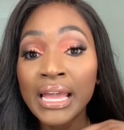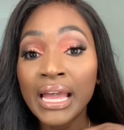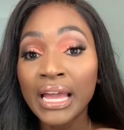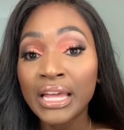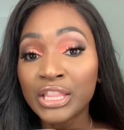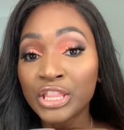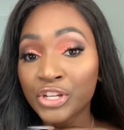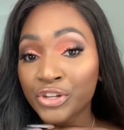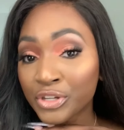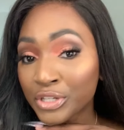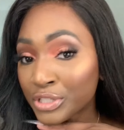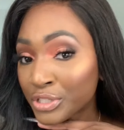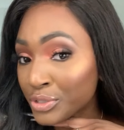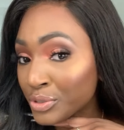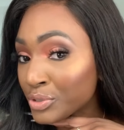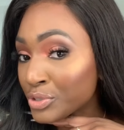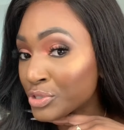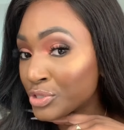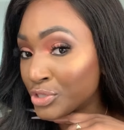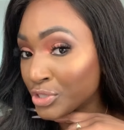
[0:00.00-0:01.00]
And they're a
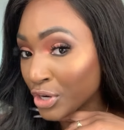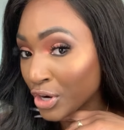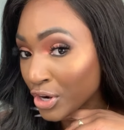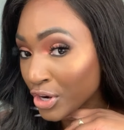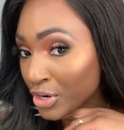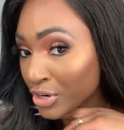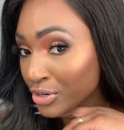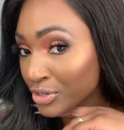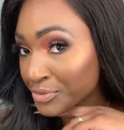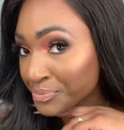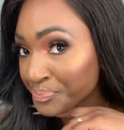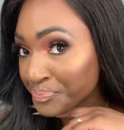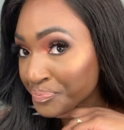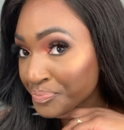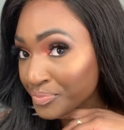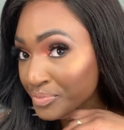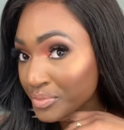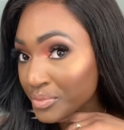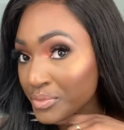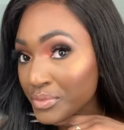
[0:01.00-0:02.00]
little darker
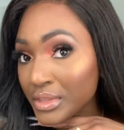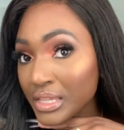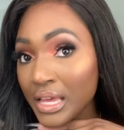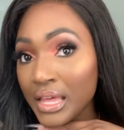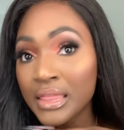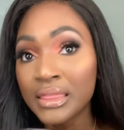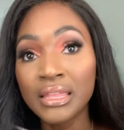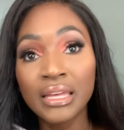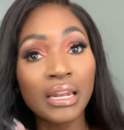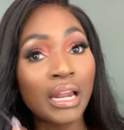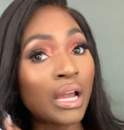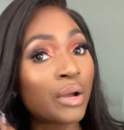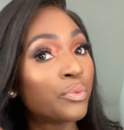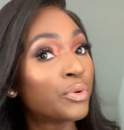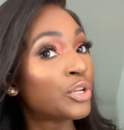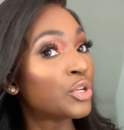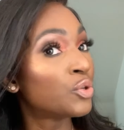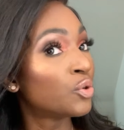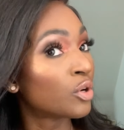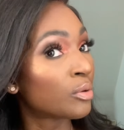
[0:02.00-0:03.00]
than I
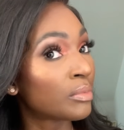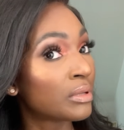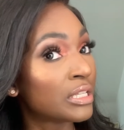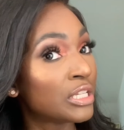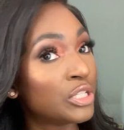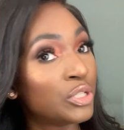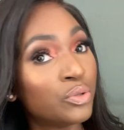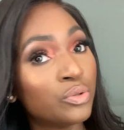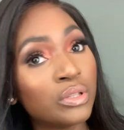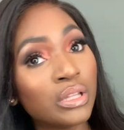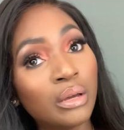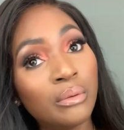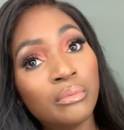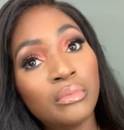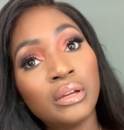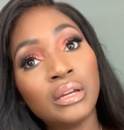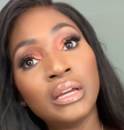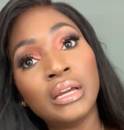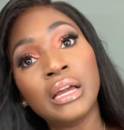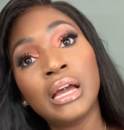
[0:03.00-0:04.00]
would normally do them.